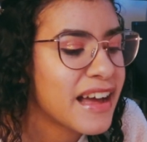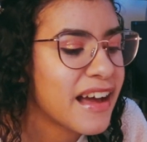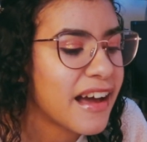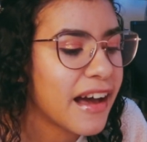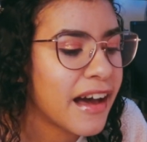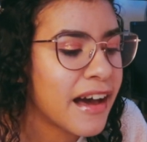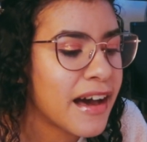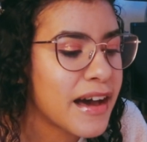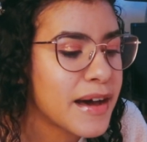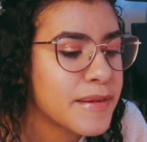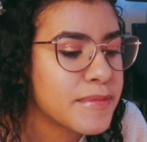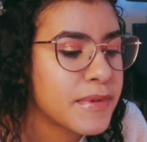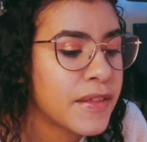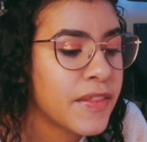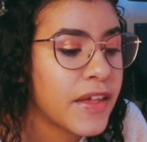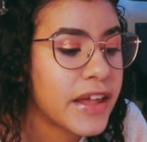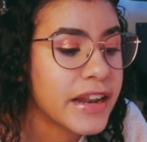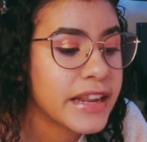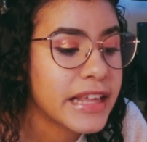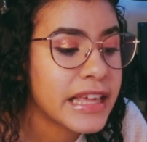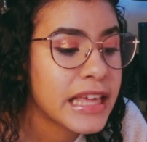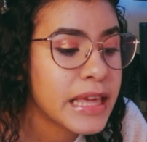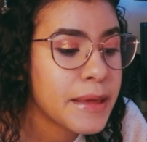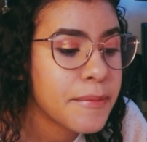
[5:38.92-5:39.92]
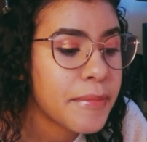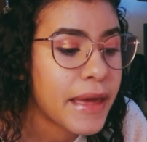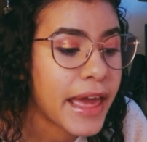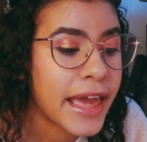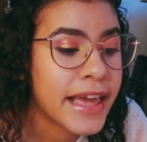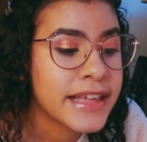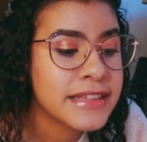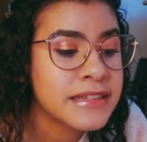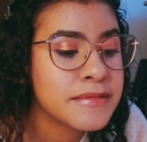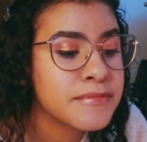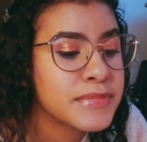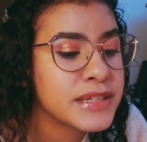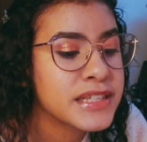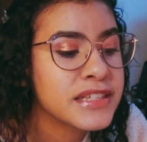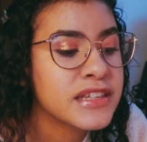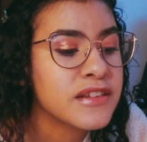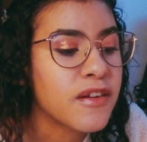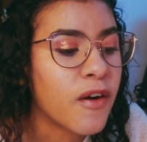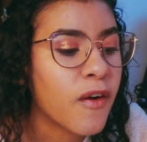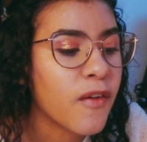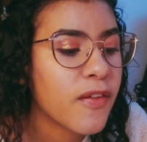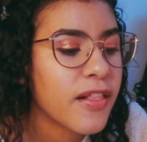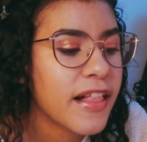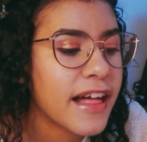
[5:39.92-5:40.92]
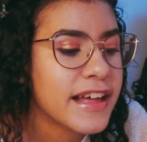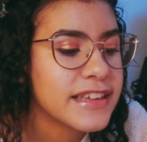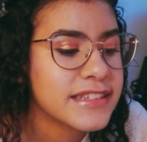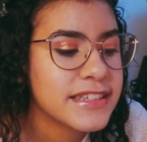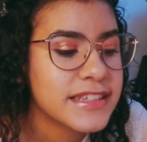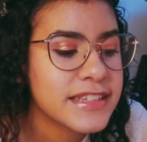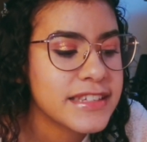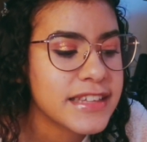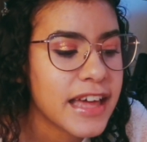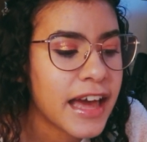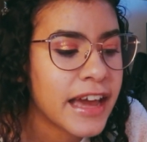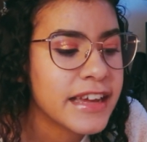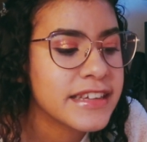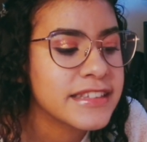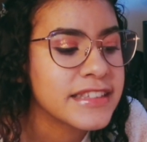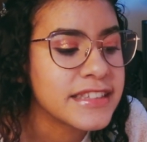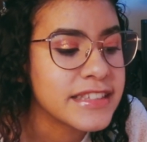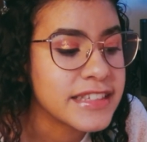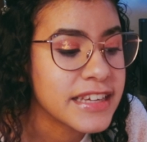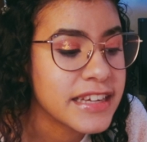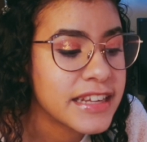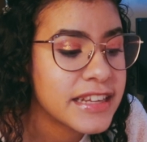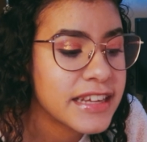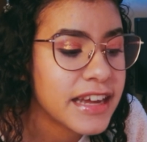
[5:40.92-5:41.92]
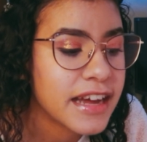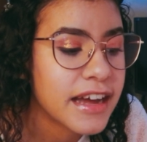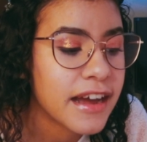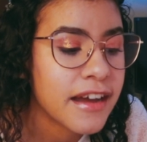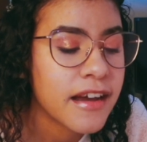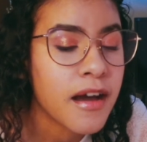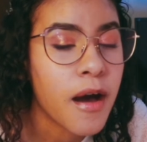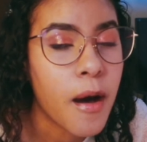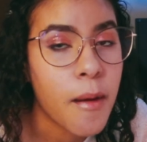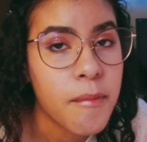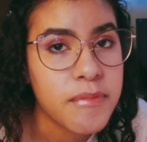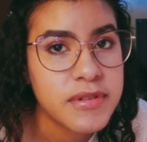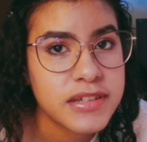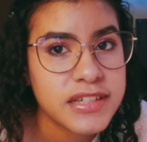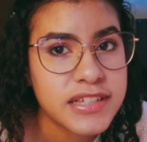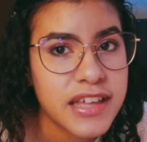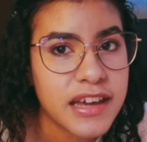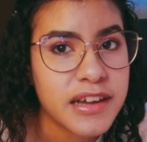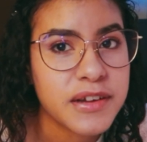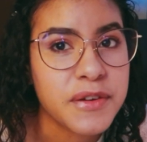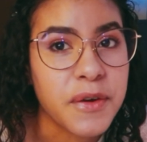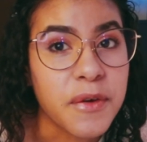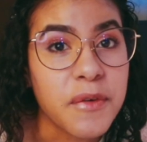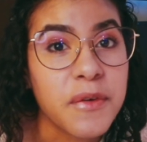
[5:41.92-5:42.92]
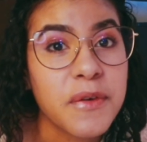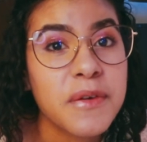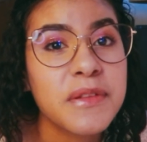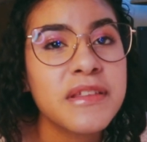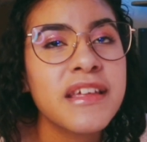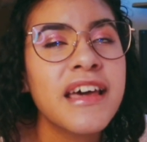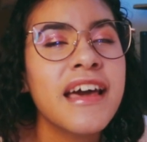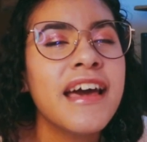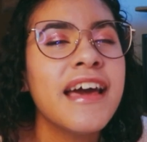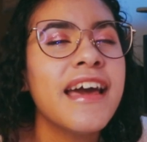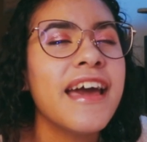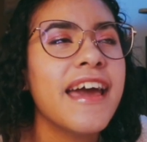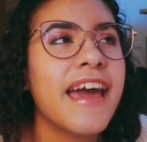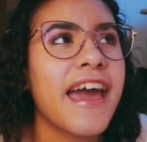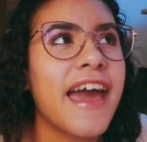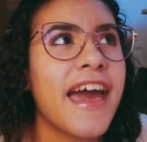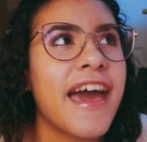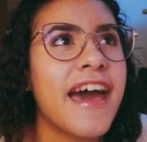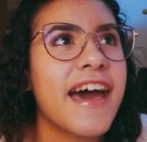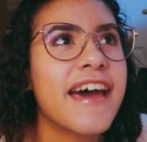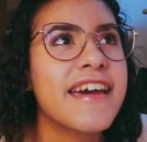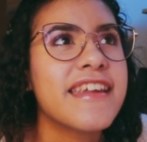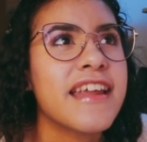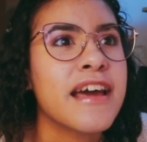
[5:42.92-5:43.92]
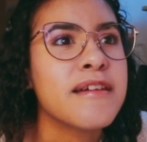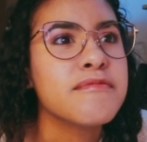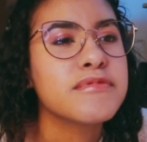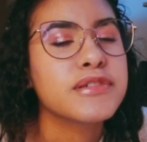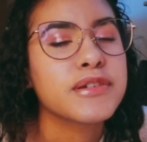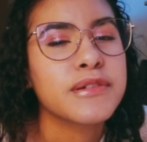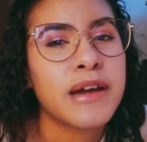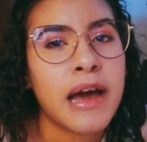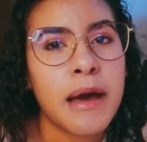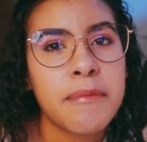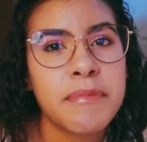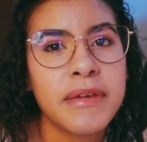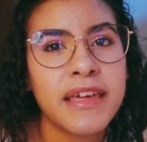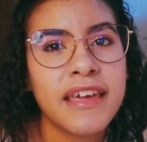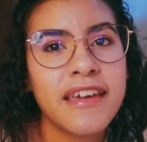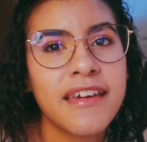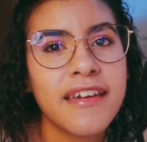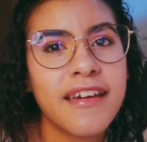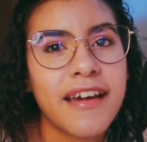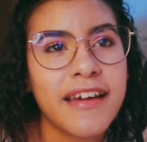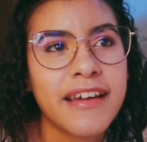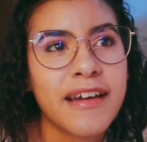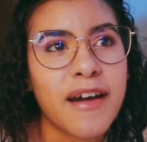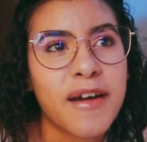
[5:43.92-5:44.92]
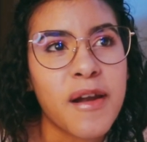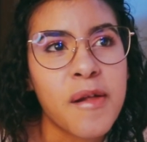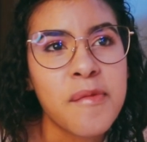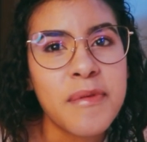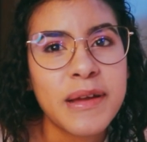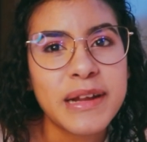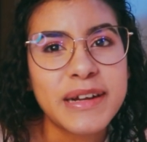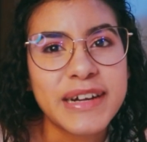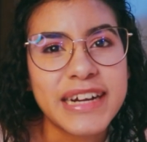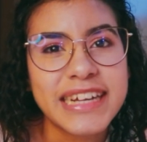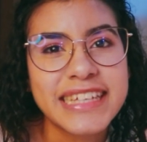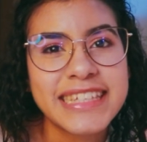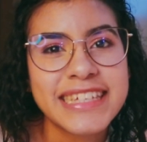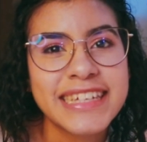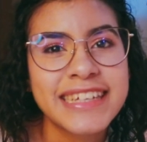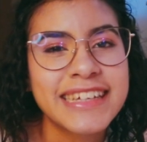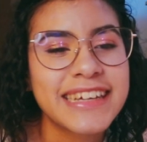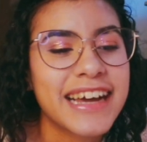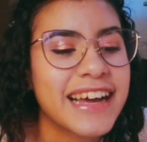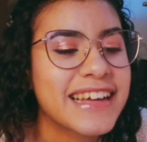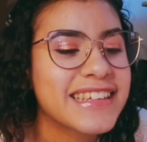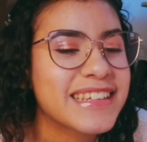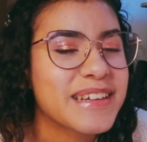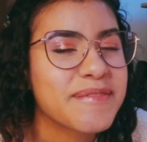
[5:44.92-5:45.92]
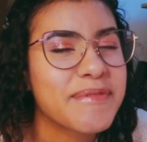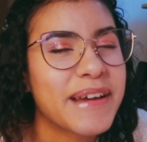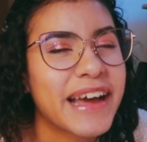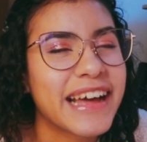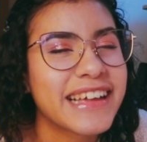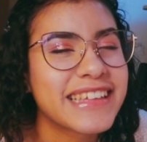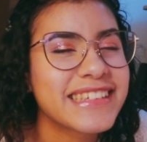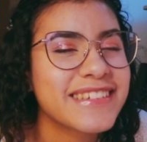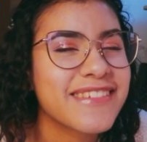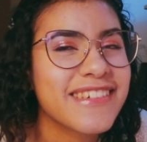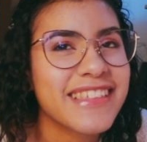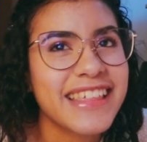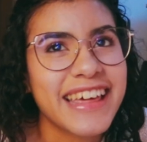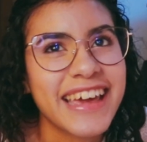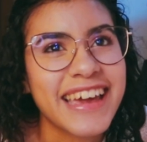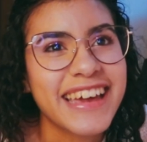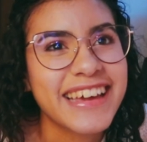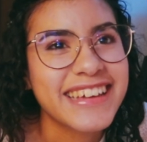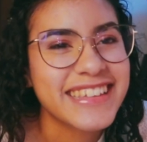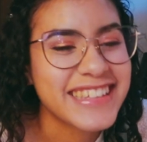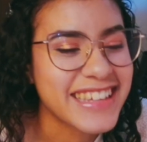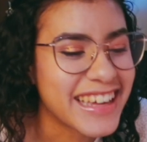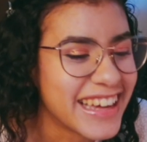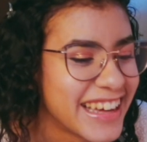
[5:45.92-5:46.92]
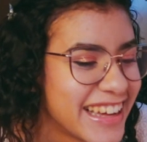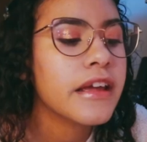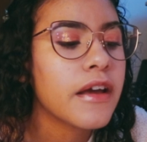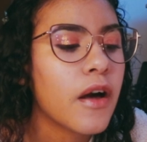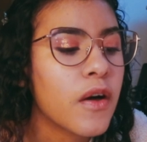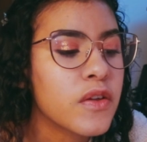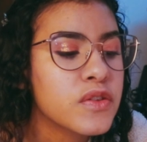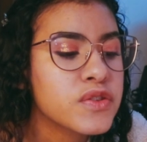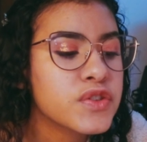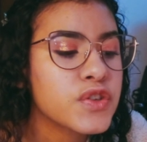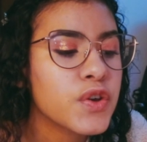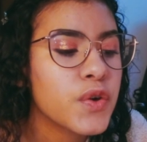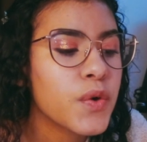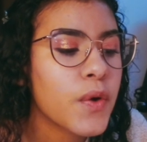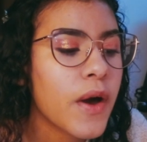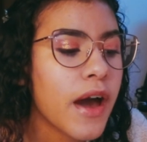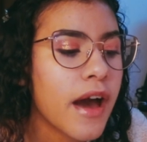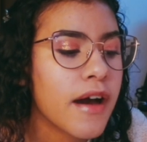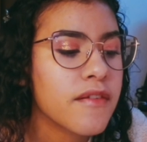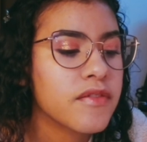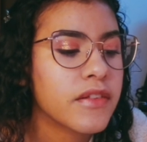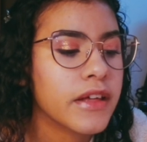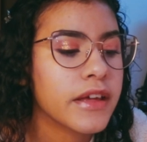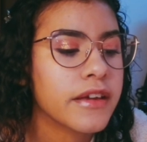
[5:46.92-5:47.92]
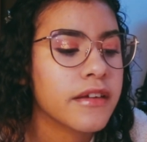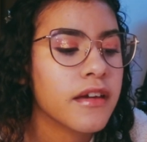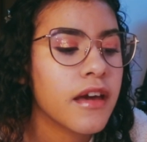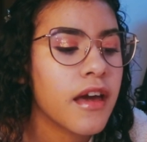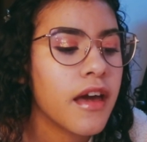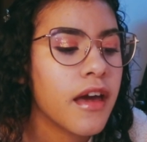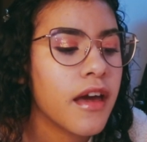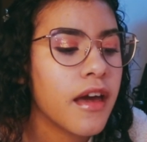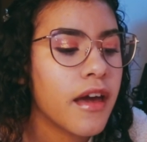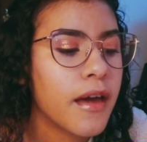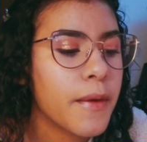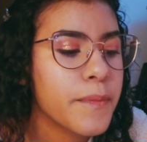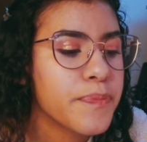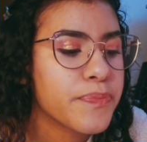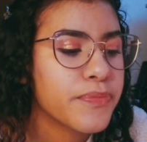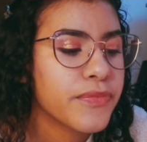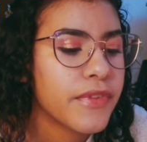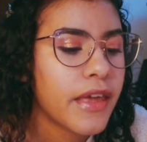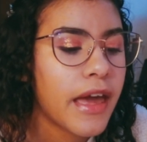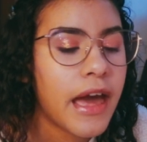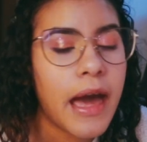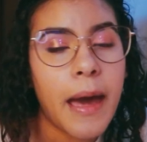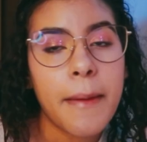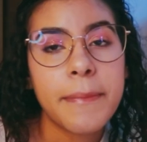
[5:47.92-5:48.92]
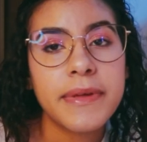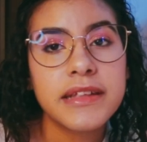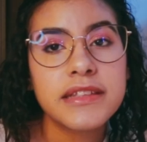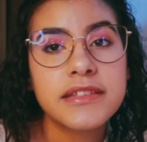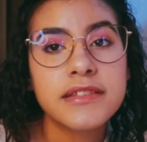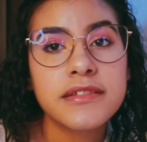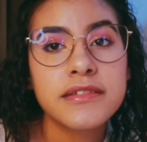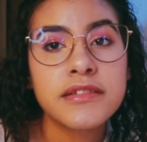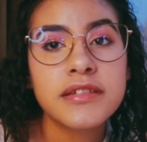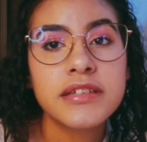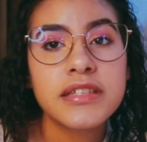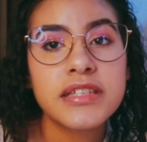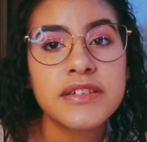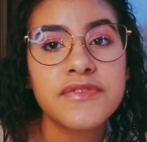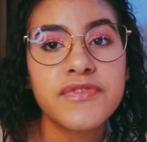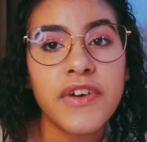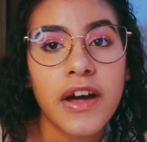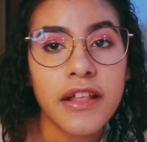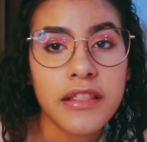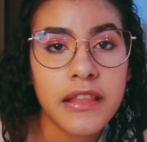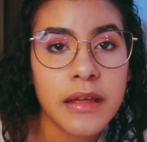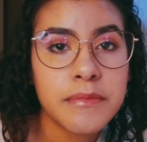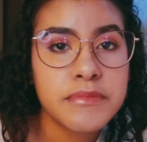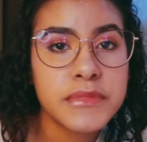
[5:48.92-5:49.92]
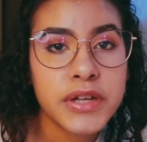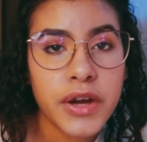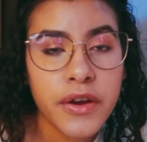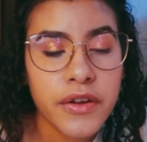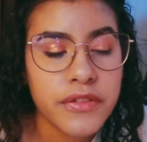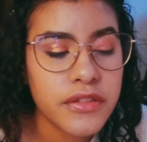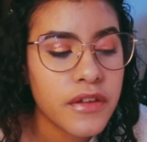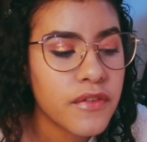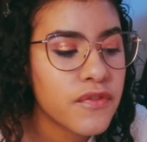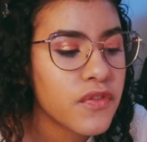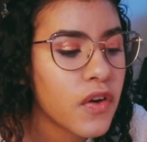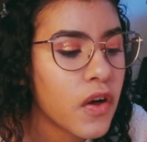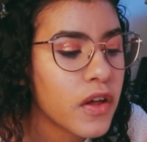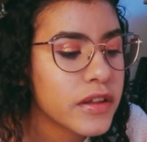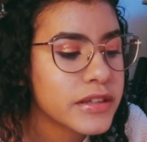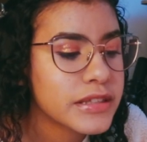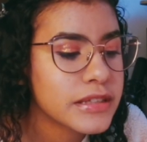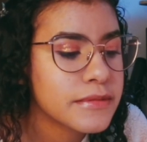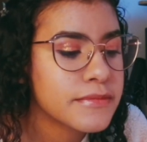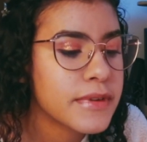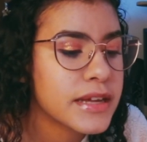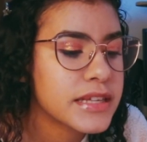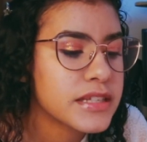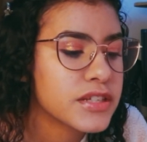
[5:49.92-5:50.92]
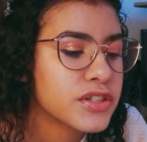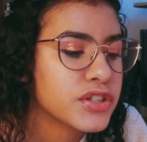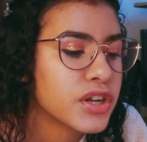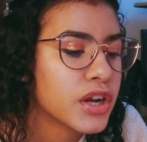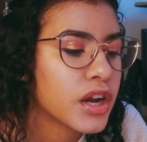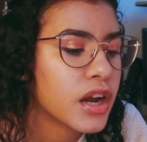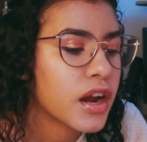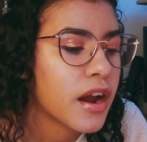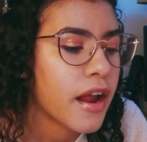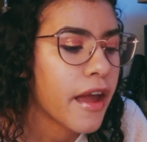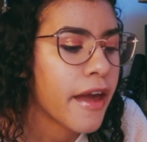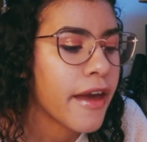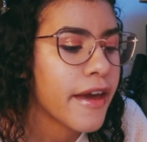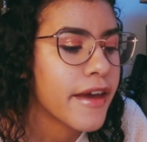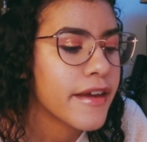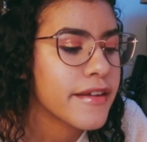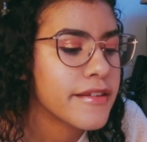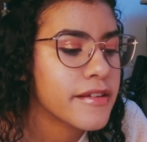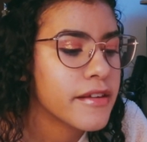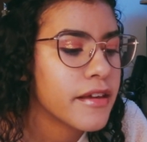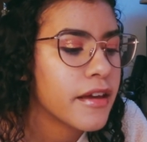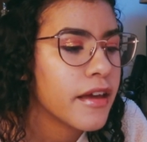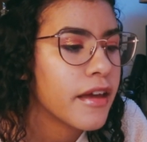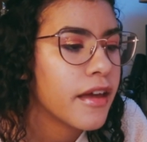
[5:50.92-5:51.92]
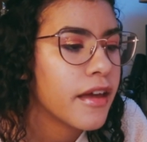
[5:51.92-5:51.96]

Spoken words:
And then keep A's and B's in all classes. I did accomplish that goal, and I'm so happy I got all my grades in, guys. I passed with A's. I also have like habits to develop during the fall semester, and